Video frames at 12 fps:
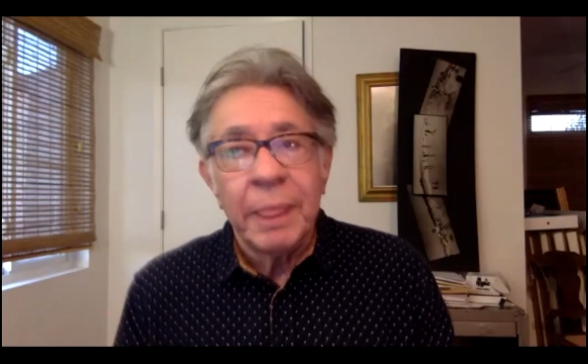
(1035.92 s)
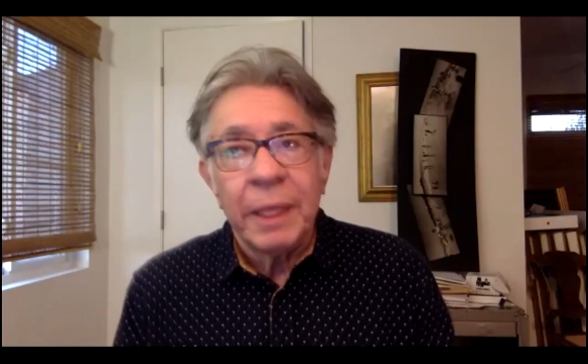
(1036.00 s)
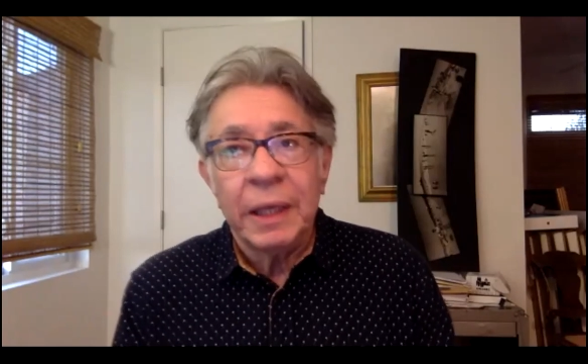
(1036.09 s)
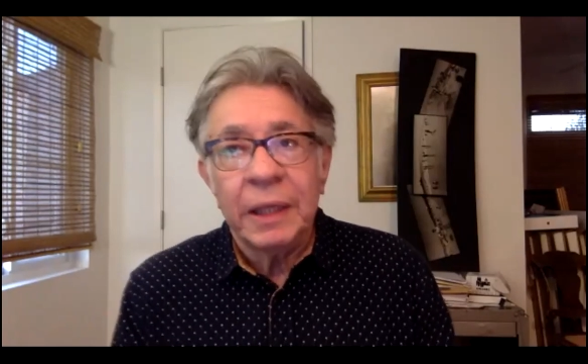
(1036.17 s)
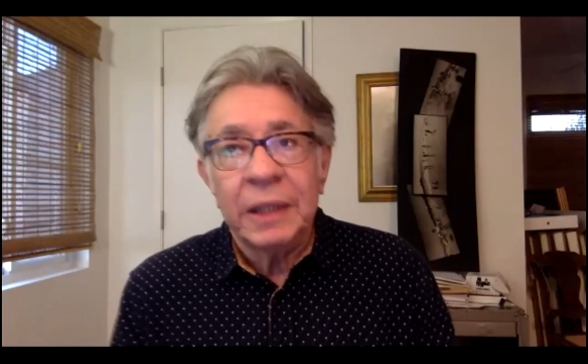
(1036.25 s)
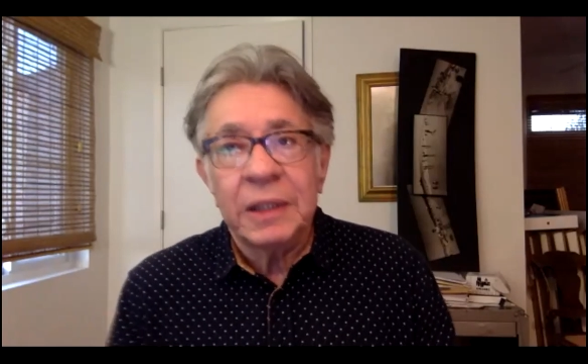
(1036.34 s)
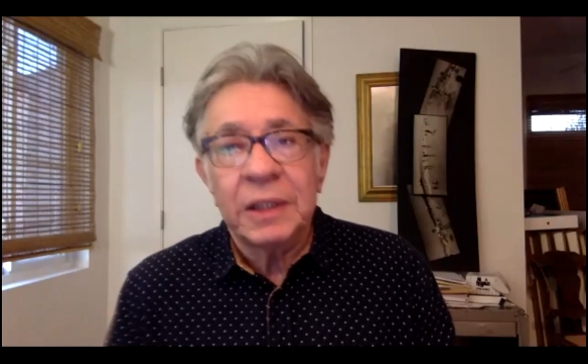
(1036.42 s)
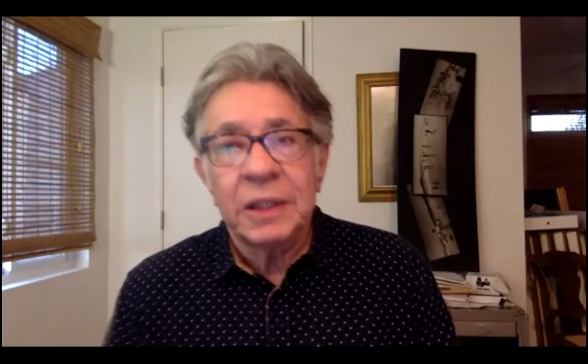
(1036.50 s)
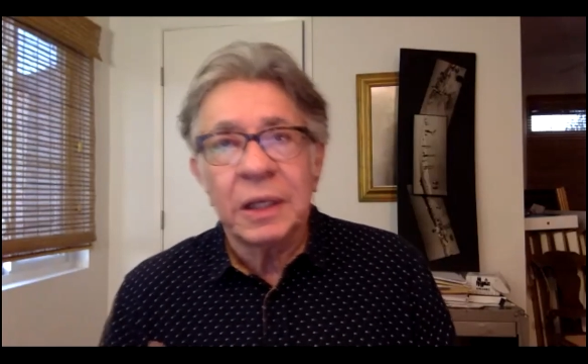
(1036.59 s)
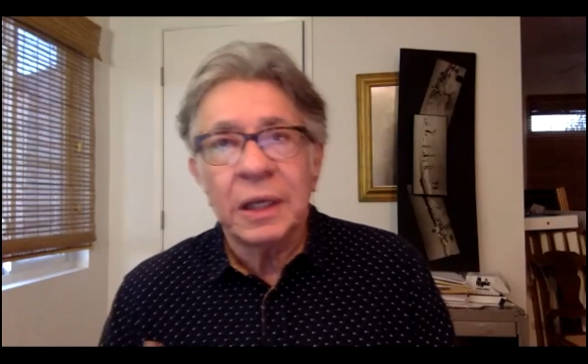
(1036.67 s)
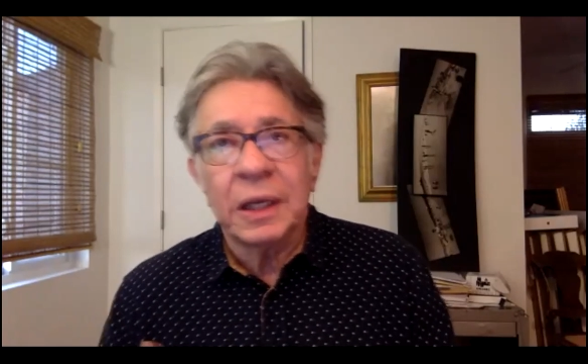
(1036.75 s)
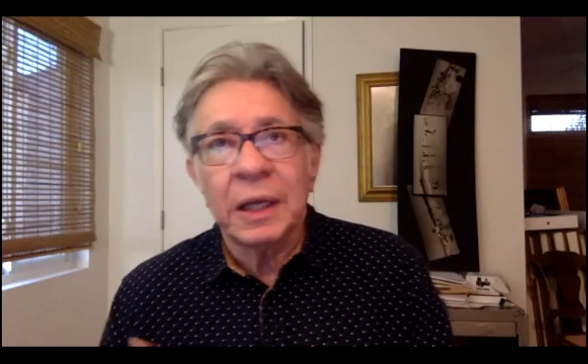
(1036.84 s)

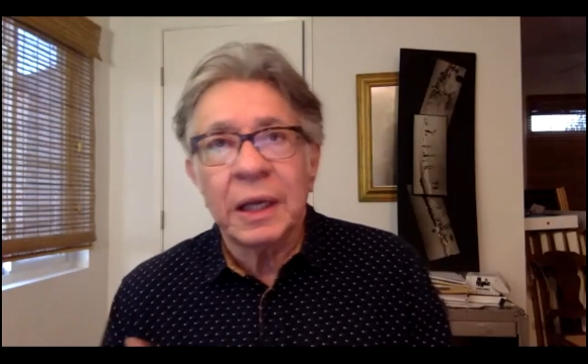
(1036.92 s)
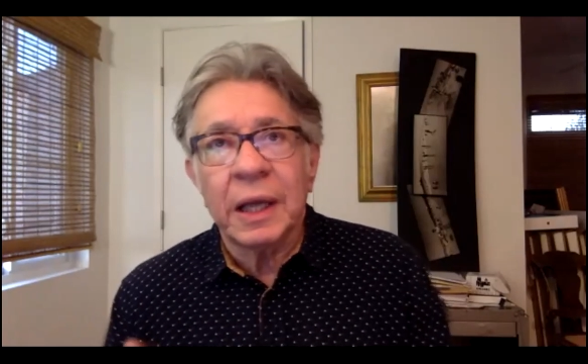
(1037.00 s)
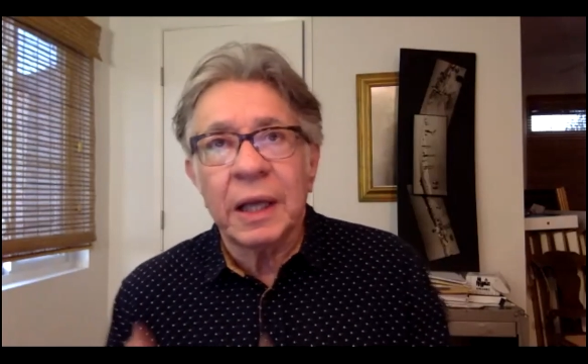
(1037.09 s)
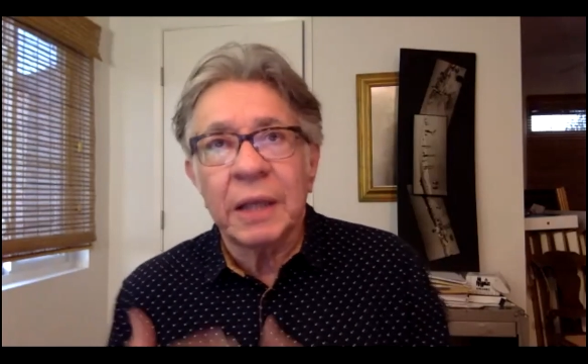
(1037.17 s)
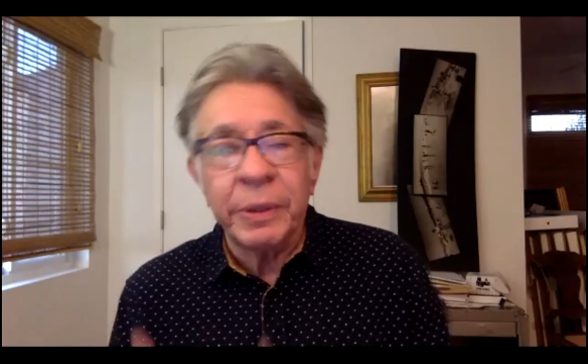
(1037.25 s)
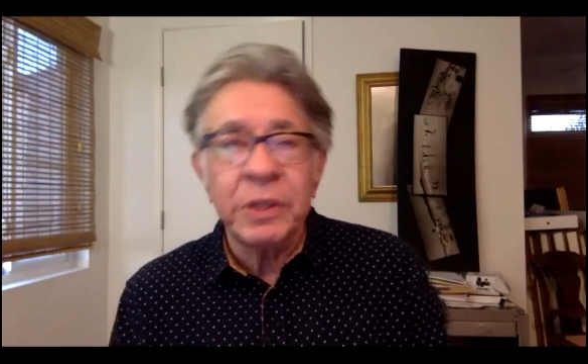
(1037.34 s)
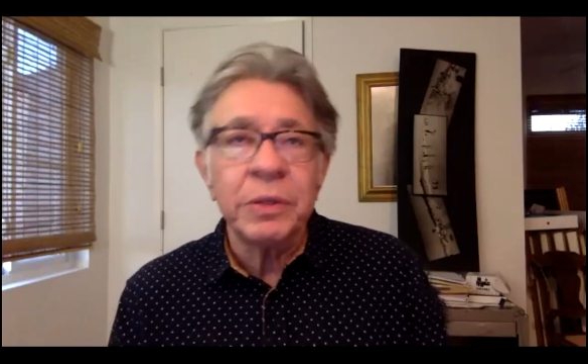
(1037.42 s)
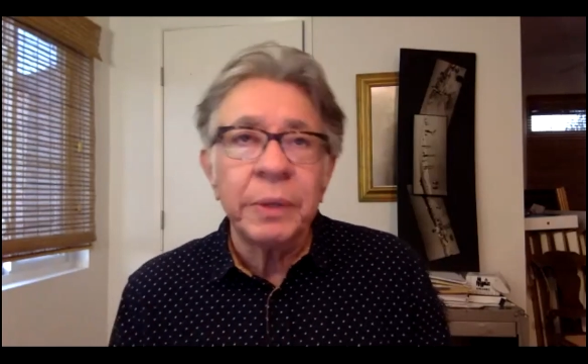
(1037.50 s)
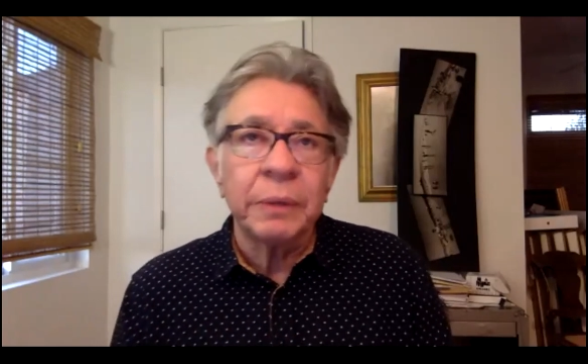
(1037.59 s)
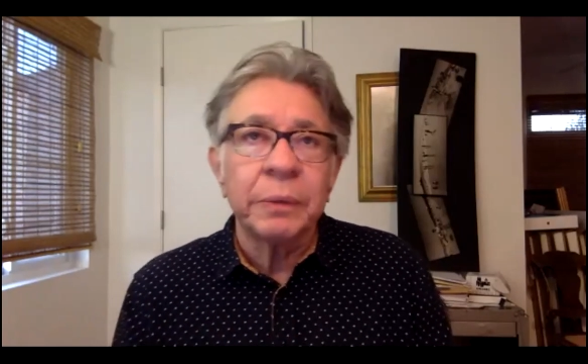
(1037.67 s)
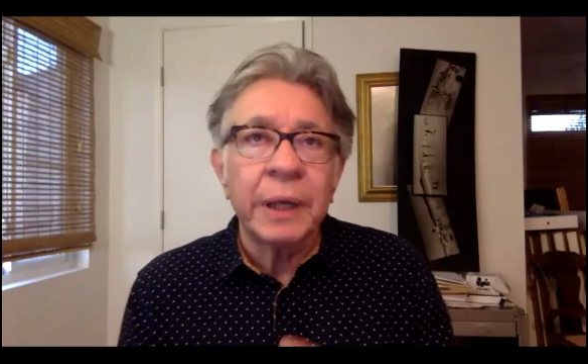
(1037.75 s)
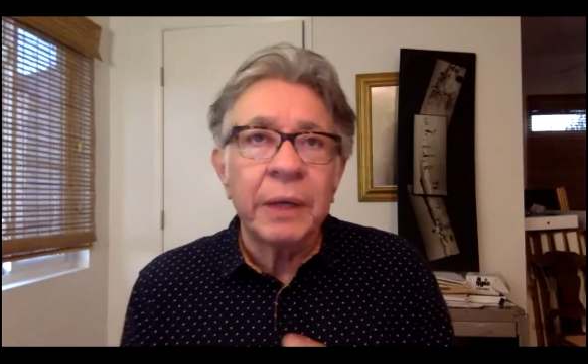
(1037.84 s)
it's especially when,
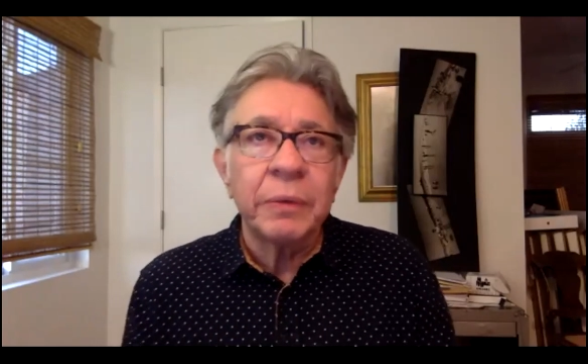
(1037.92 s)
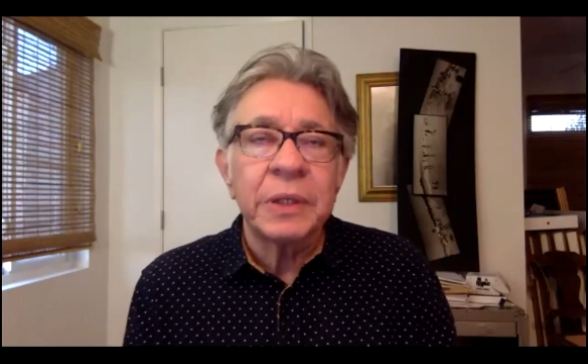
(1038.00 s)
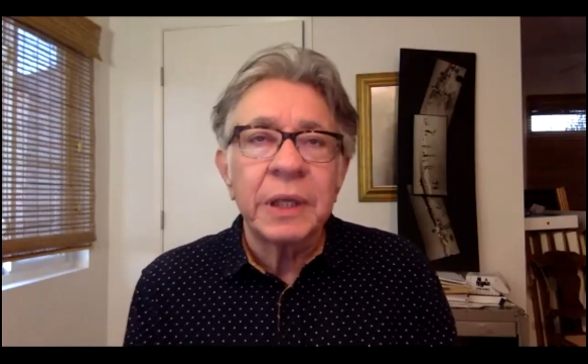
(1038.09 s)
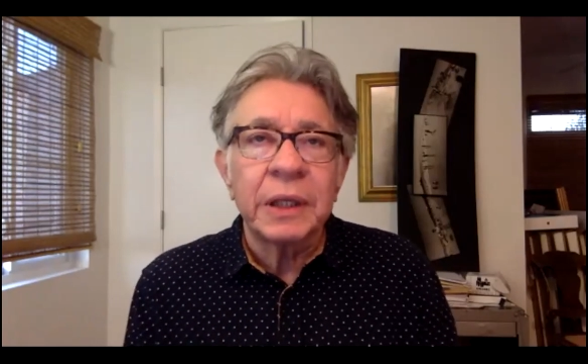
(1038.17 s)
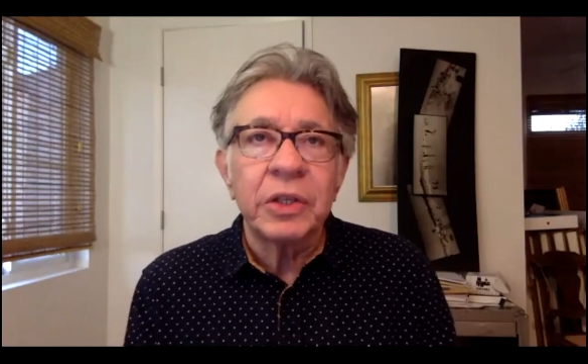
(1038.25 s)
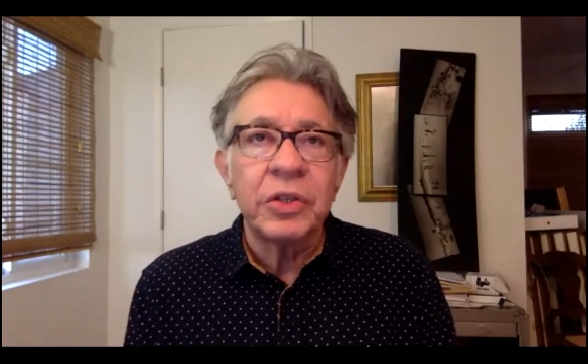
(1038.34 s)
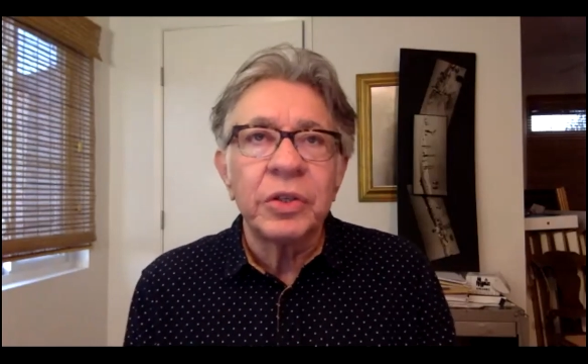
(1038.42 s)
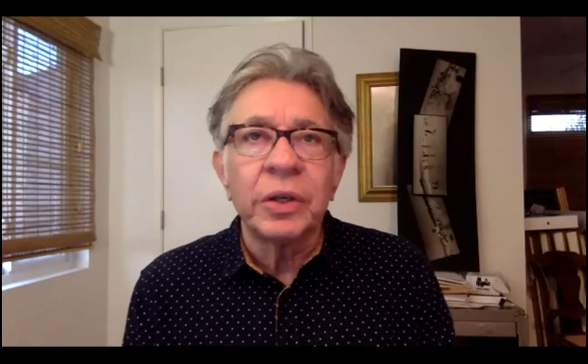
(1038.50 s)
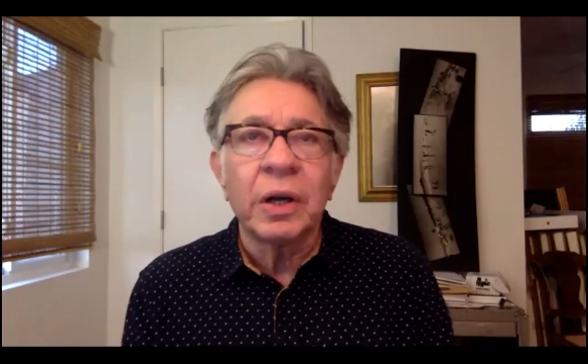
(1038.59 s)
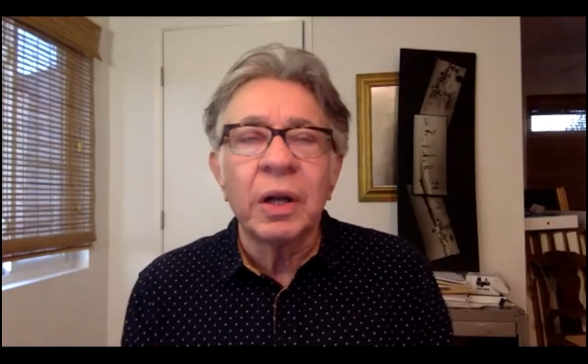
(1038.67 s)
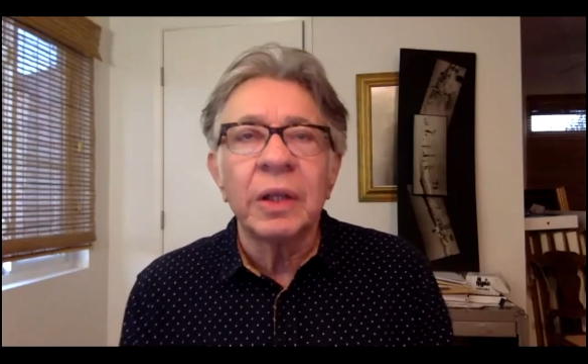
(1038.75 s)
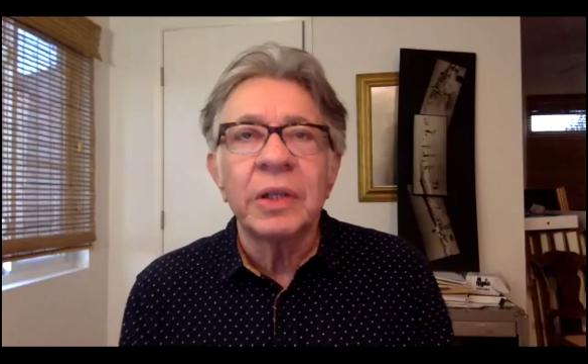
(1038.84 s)
when I was at the junior
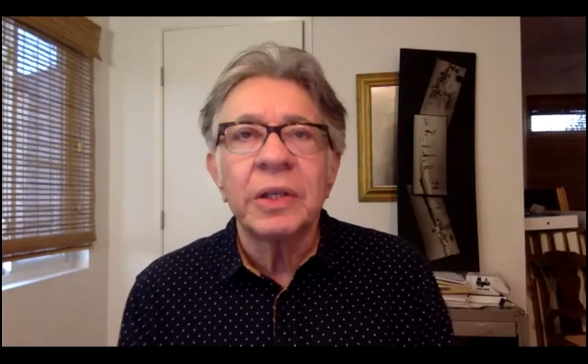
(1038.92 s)
college,